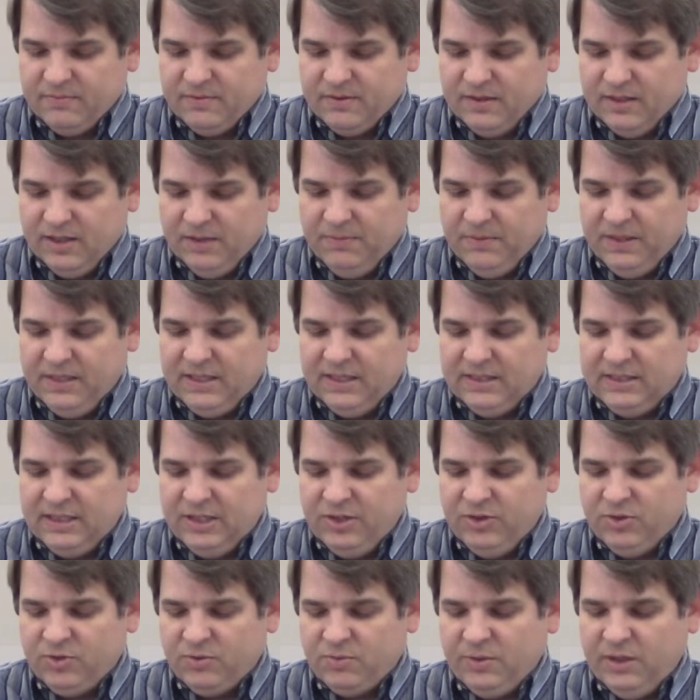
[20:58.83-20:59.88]
Let me
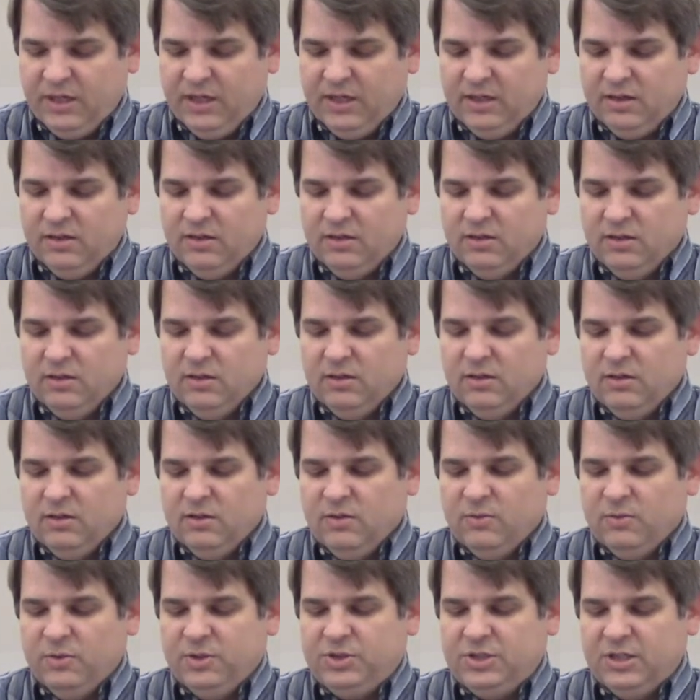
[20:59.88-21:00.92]
continue to read
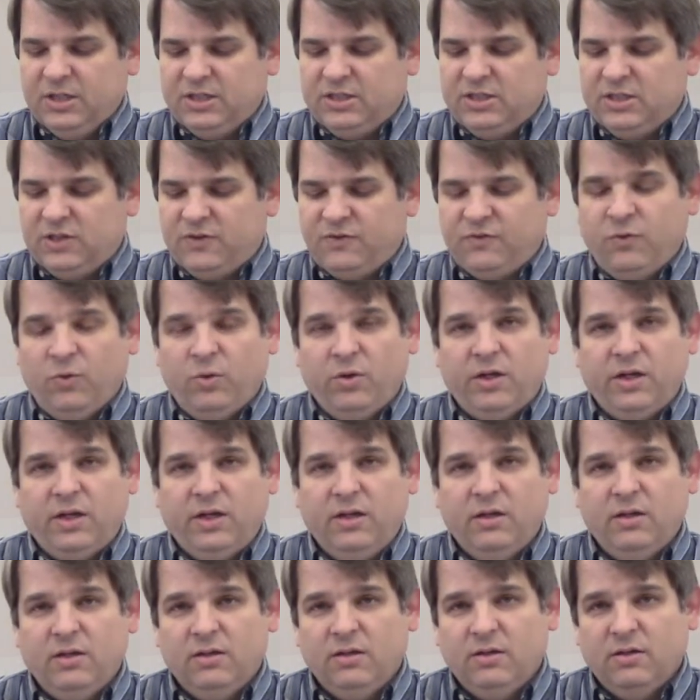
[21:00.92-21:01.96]
with Genesis 40,
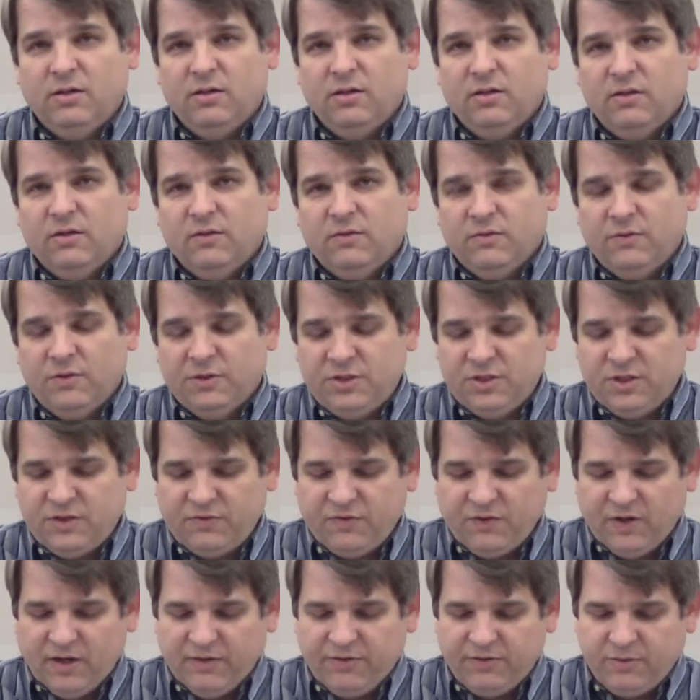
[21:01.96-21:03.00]
verses
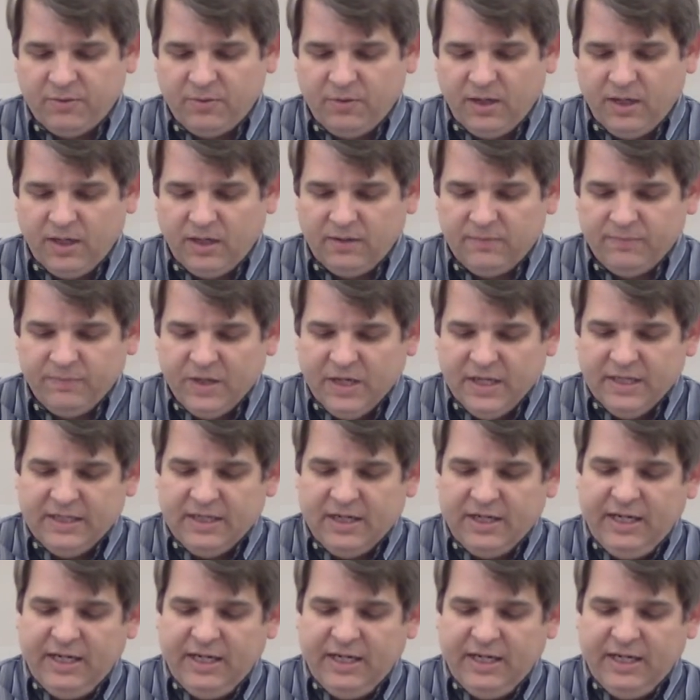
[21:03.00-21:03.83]
5 through 8.